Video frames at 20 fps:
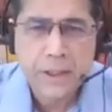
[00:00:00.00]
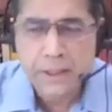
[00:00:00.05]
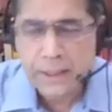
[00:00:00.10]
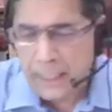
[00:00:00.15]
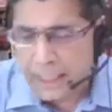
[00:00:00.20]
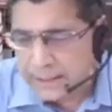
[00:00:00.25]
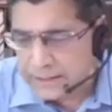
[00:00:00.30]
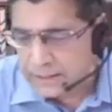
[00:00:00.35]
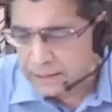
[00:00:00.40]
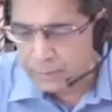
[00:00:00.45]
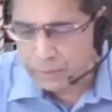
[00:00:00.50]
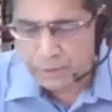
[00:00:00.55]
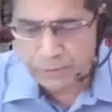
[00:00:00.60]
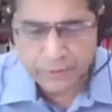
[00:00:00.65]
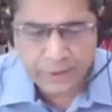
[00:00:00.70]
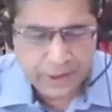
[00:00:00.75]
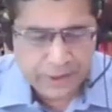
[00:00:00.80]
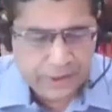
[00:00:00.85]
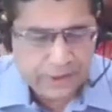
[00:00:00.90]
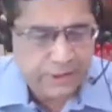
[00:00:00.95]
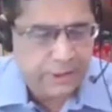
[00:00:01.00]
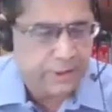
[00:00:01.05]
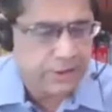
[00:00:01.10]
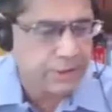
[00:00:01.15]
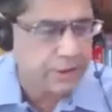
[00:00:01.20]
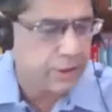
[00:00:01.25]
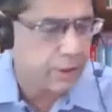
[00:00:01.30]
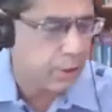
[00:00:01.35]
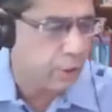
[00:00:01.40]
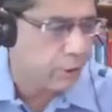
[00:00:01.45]
large number of
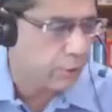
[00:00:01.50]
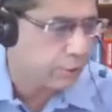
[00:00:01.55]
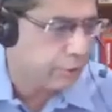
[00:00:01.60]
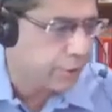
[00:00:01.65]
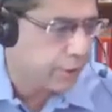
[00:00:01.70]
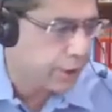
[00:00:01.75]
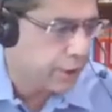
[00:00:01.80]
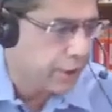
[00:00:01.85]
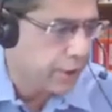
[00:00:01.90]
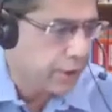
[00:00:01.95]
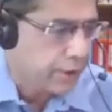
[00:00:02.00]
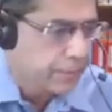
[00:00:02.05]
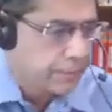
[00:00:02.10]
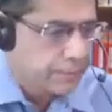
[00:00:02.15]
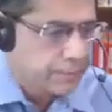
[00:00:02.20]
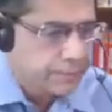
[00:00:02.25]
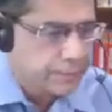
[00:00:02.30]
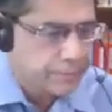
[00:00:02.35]
cases of the